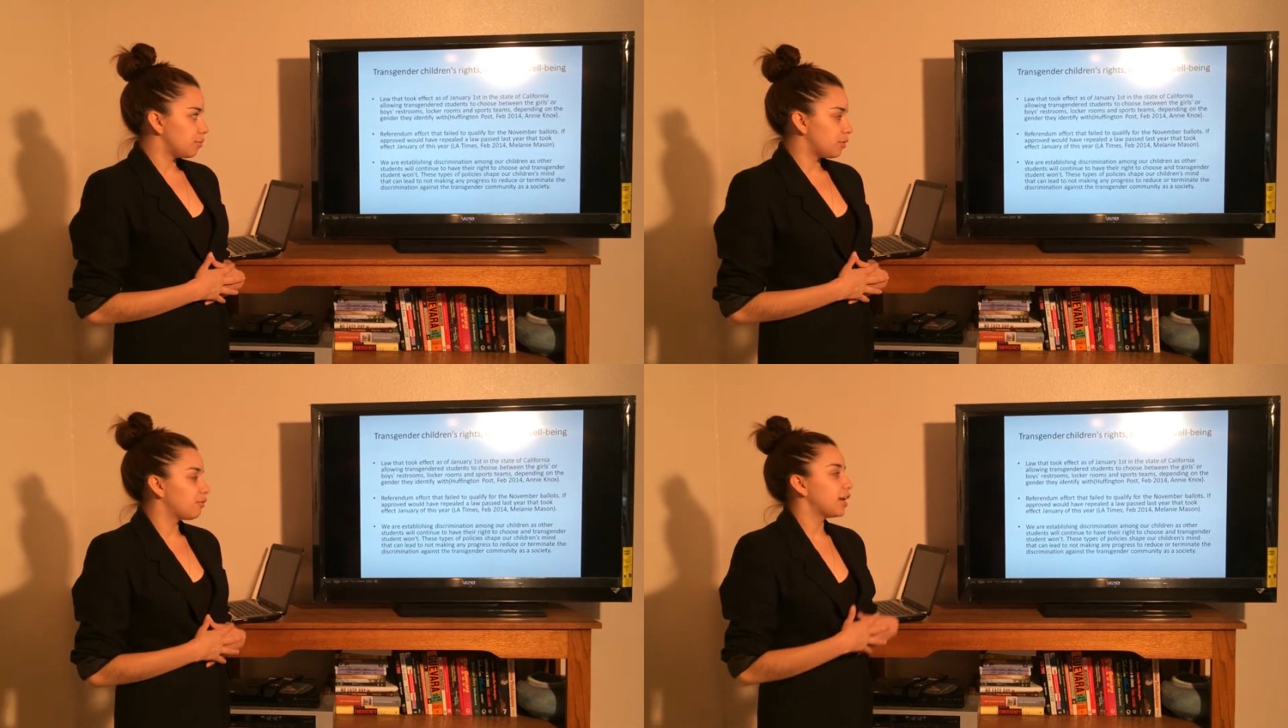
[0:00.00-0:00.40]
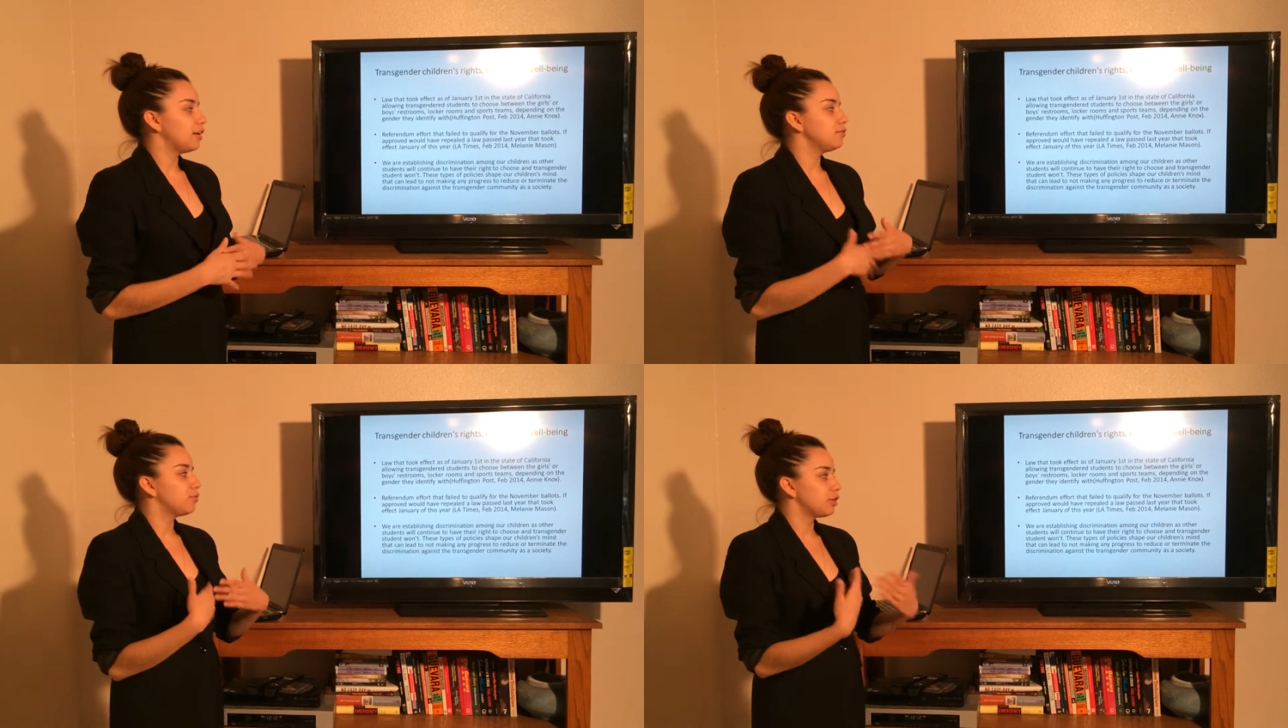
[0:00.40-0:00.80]
They're
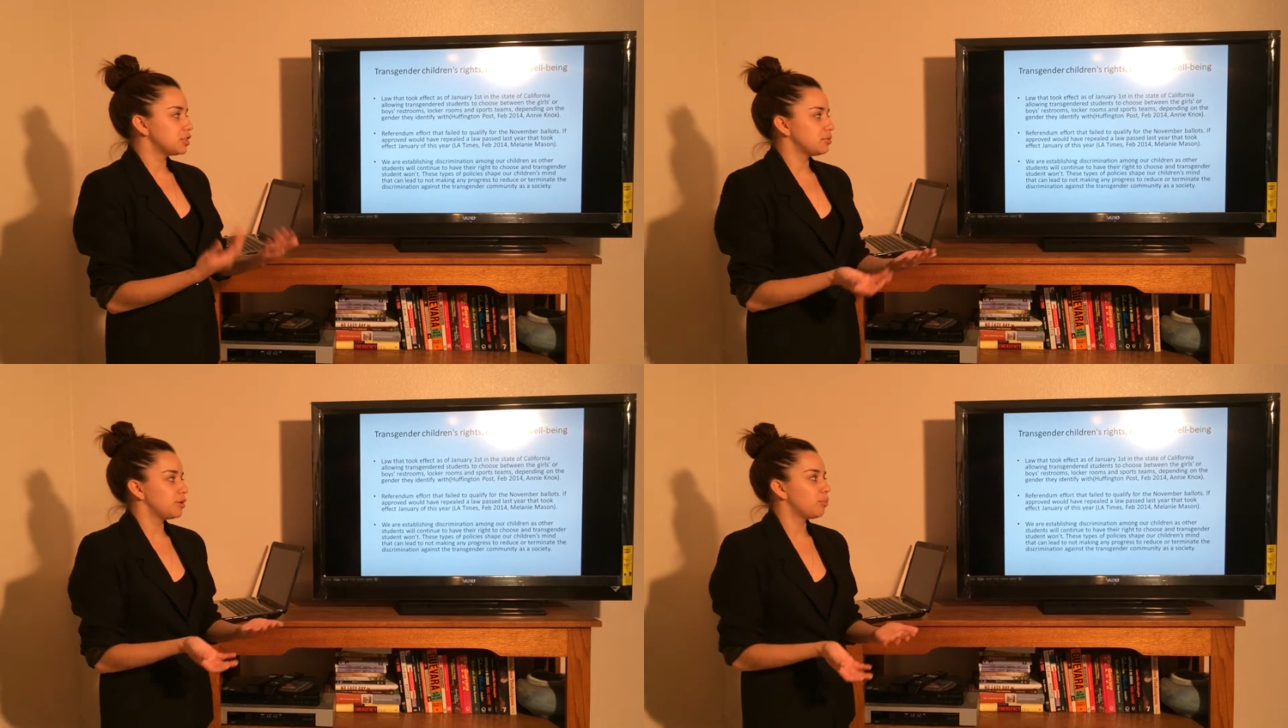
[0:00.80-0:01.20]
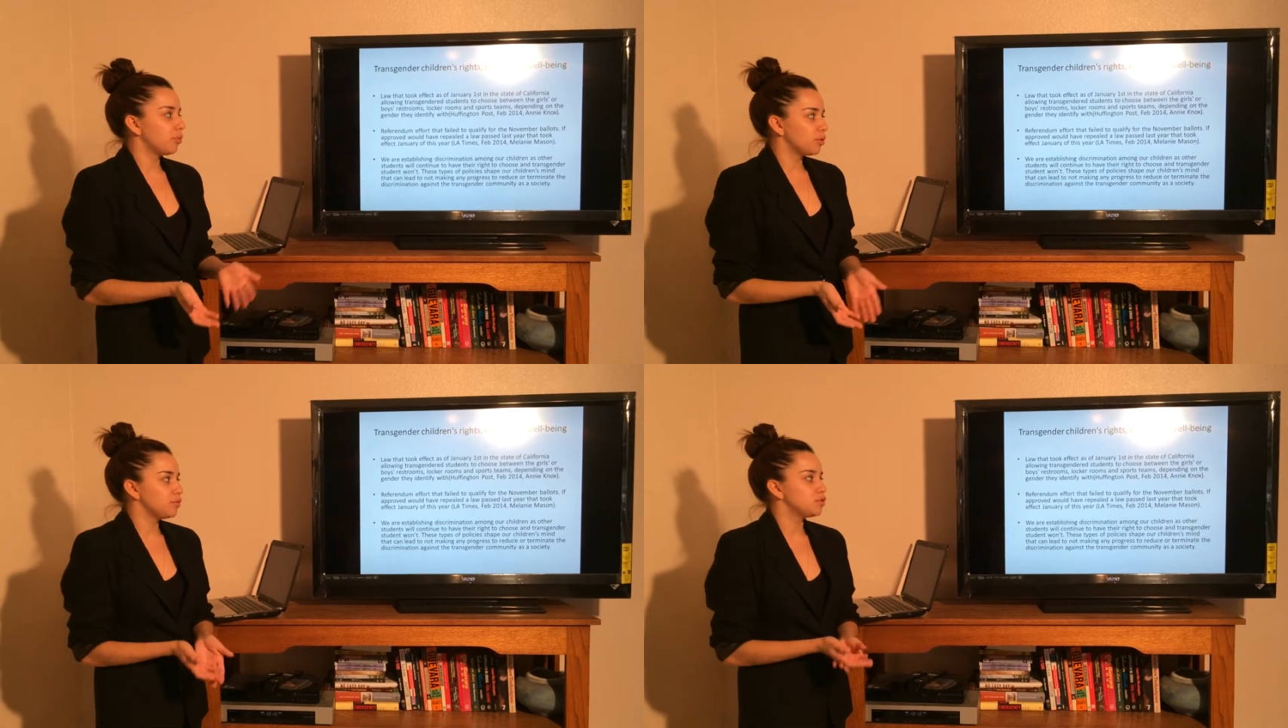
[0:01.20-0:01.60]
fighting for it to be
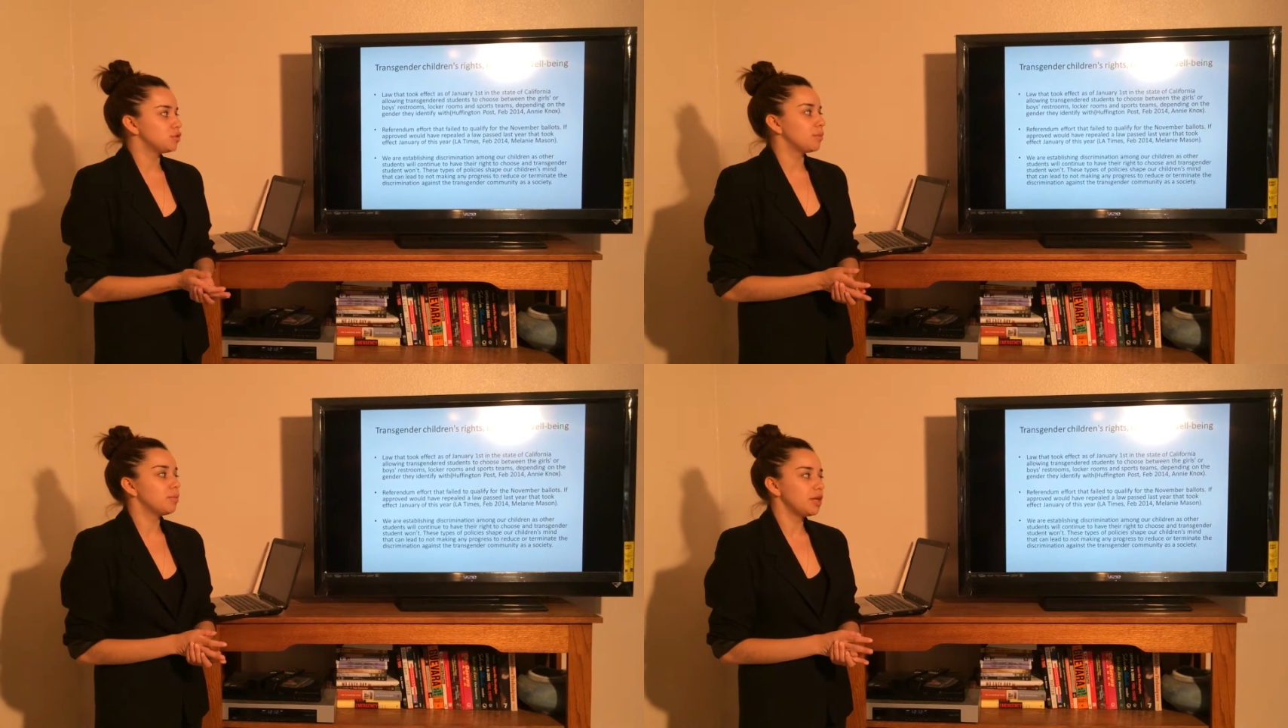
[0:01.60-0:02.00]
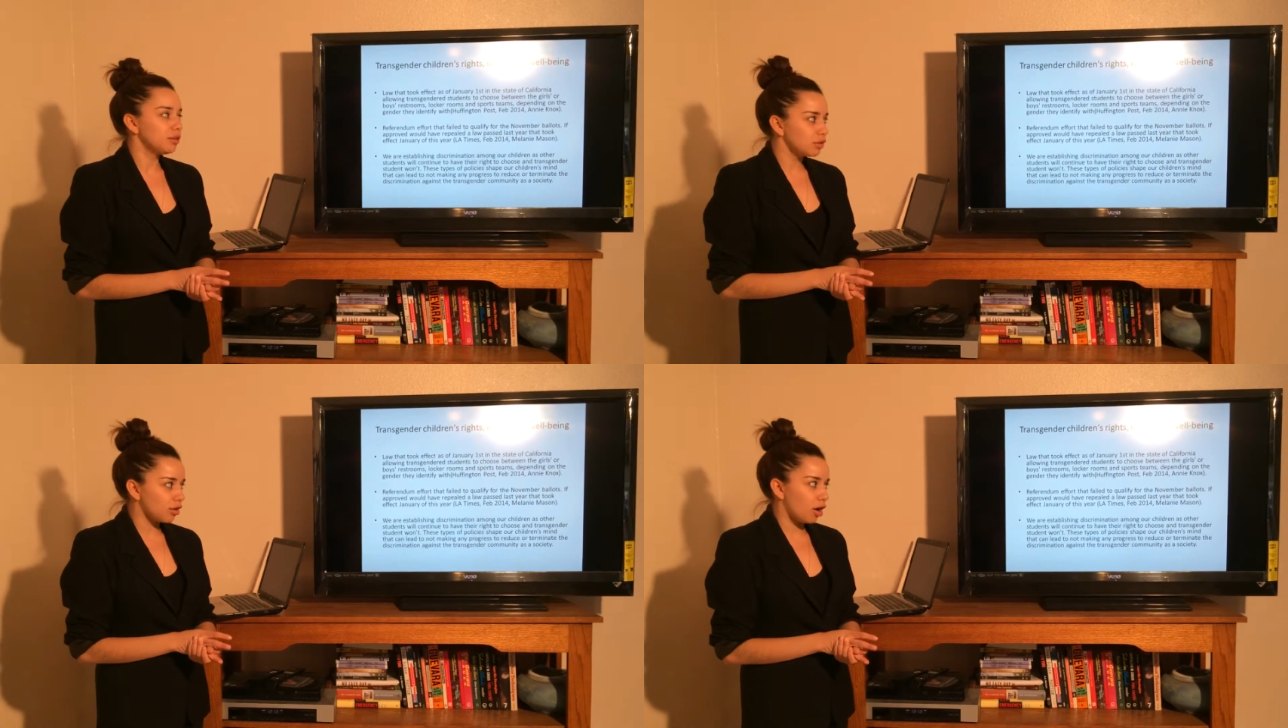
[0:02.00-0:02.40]
approved to appeal
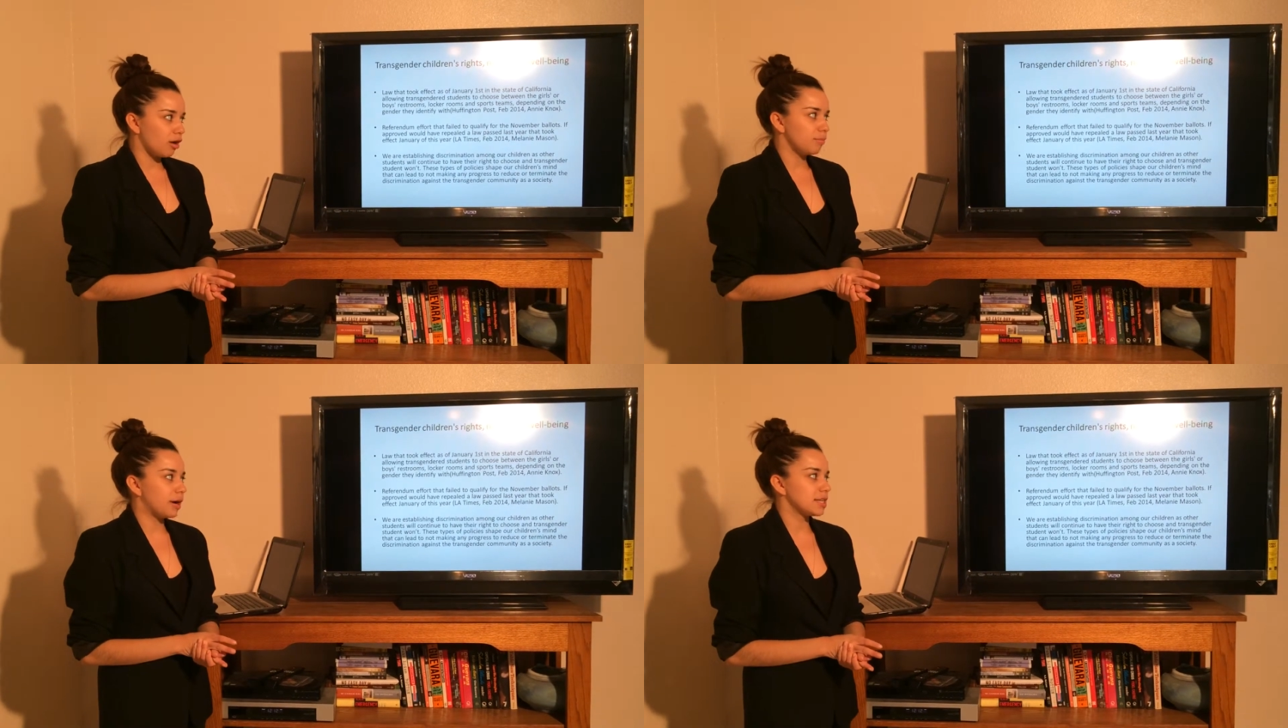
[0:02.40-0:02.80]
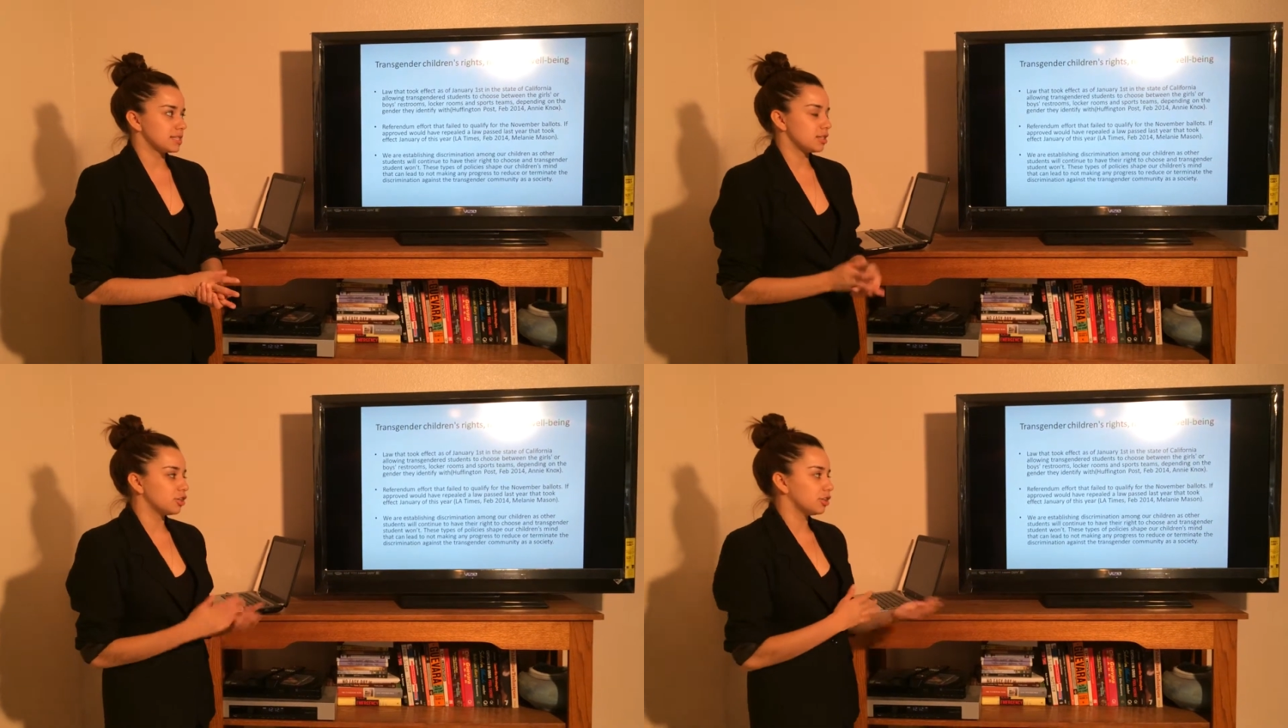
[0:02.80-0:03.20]
the law passed
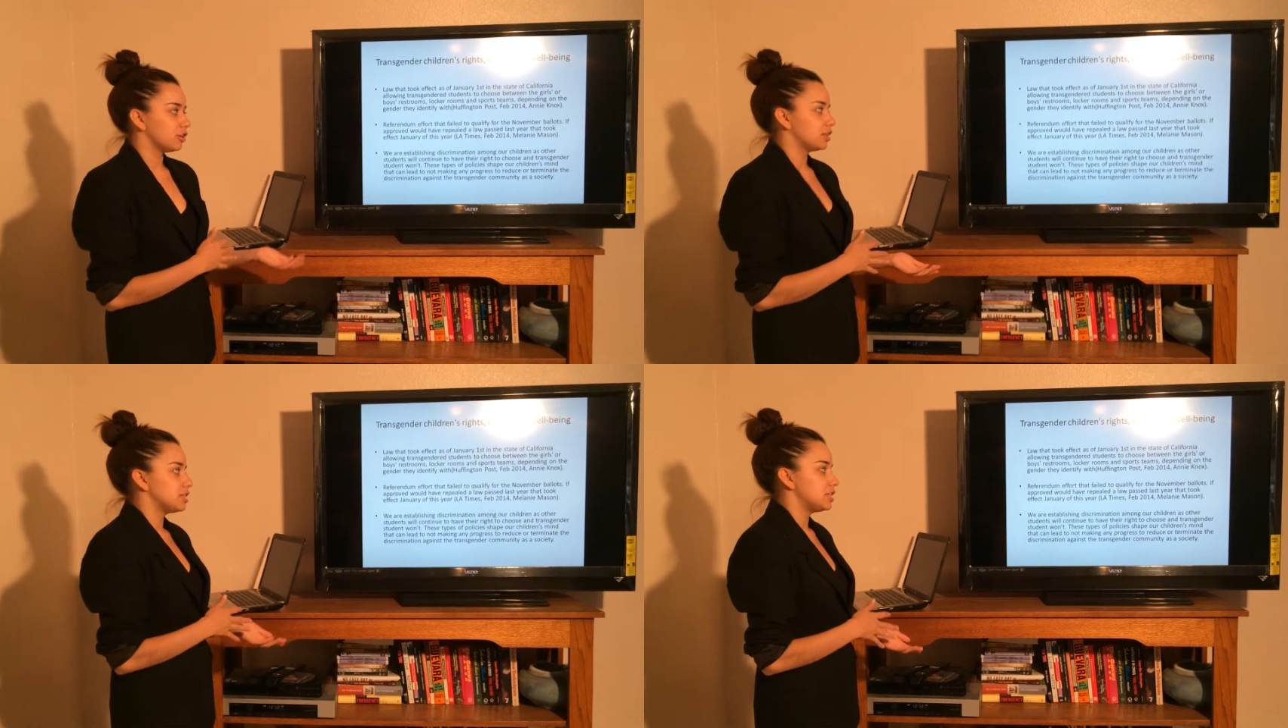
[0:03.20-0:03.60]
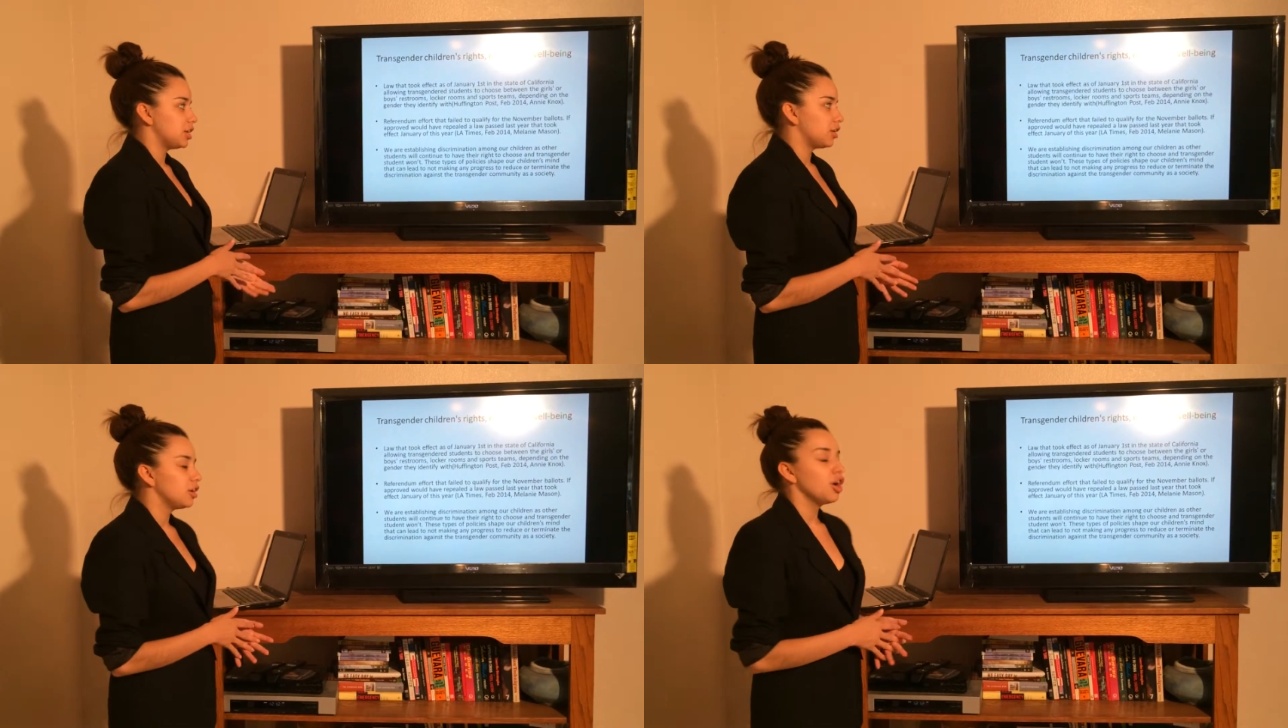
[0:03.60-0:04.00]
earlier this
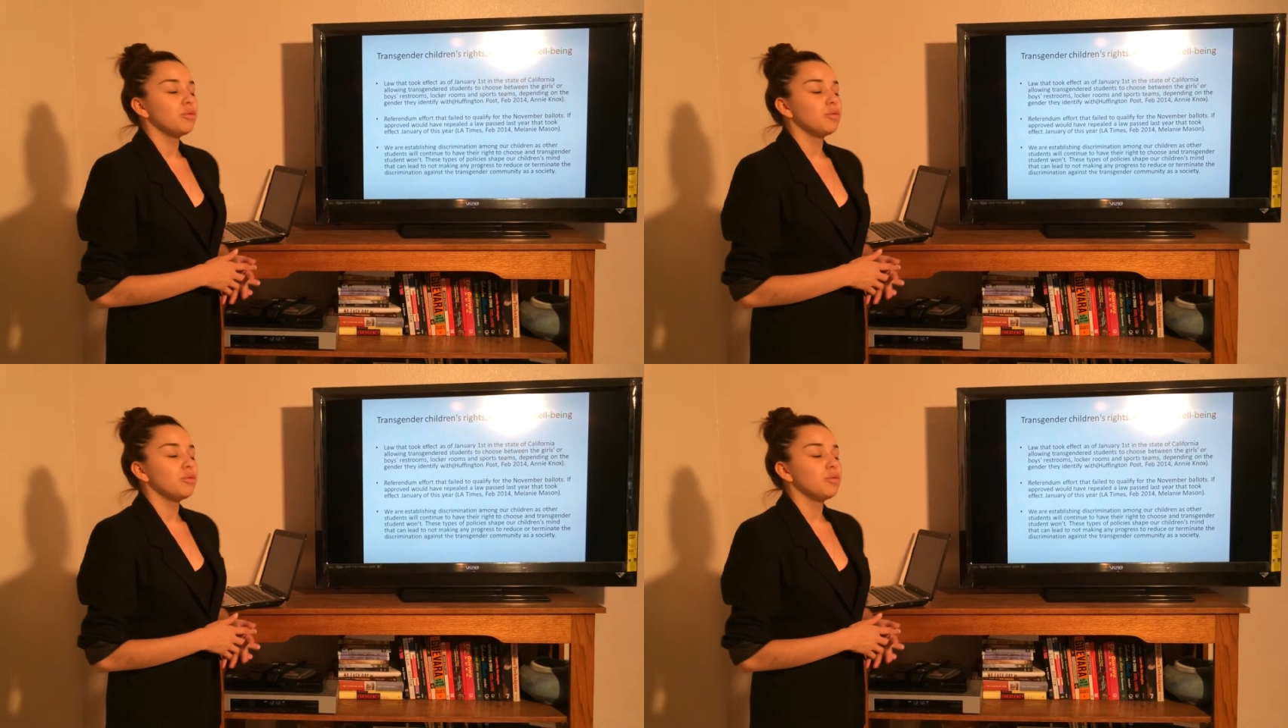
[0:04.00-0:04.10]
year,